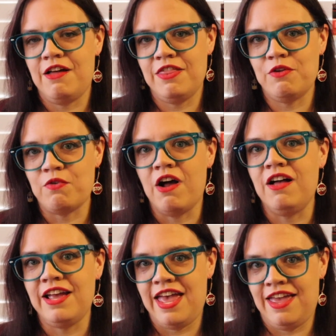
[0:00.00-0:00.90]
on the
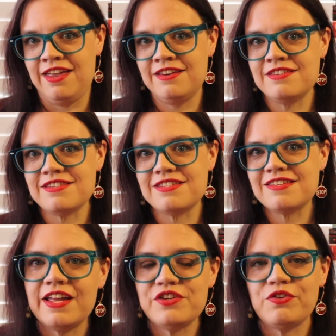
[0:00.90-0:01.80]
wrong end,
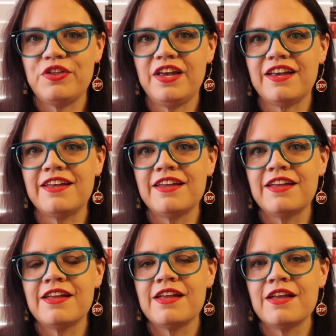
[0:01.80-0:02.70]
and you think,
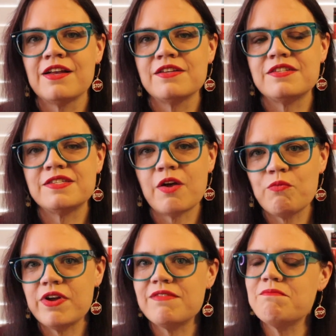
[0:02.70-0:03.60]

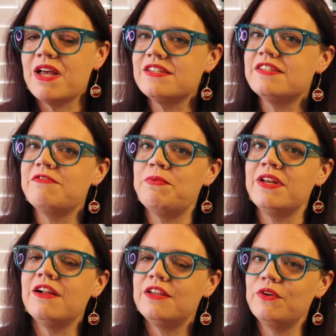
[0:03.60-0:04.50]
Someone must have
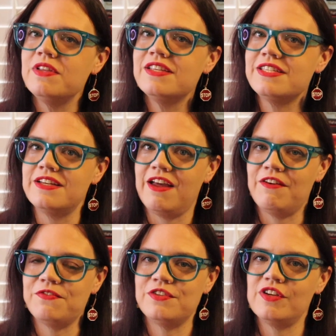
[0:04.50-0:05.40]
been clueless
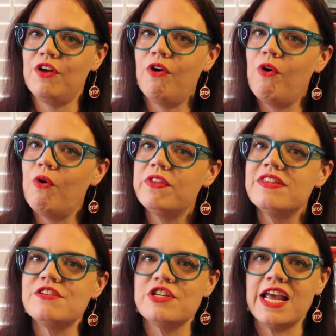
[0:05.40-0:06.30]
enough to hold
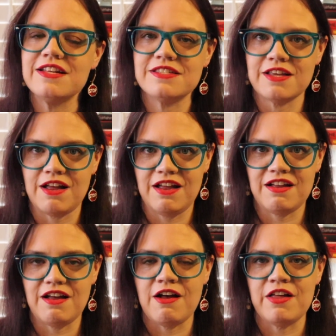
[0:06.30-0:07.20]
the
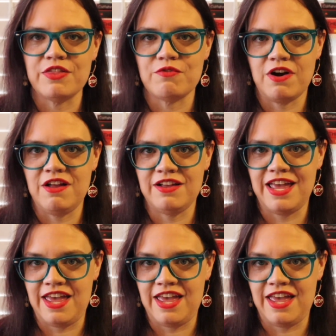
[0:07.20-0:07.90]
chainsaw on the wrong